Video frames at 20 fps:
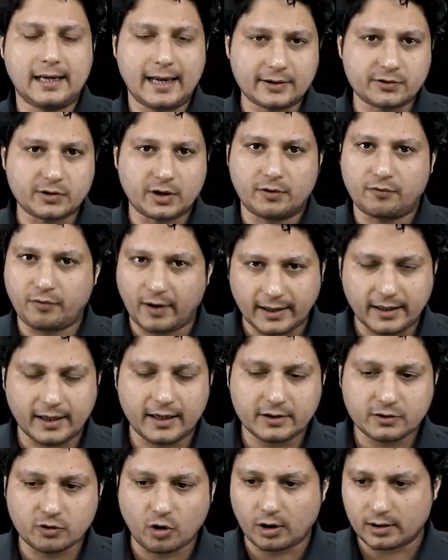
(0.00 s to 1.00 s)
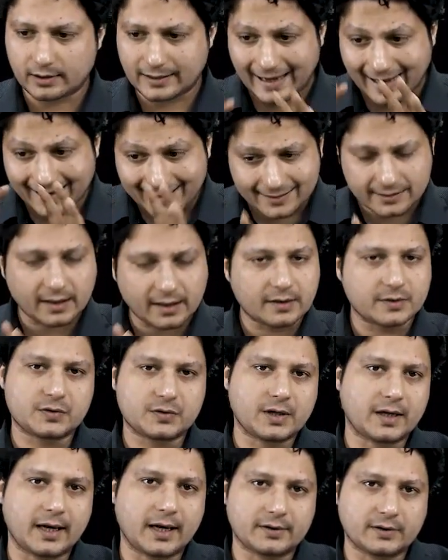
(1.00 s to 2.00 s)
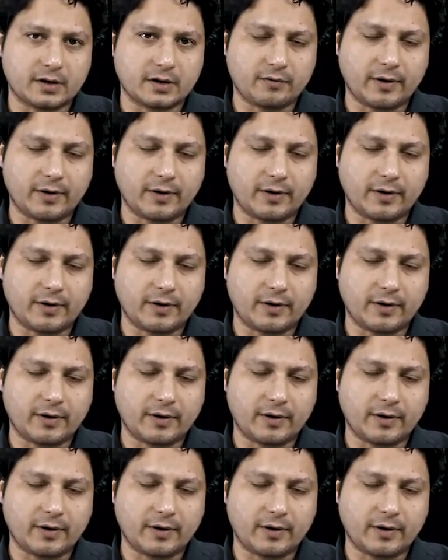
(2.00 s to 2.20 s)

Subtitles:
x-ray findings or characteristic x-ray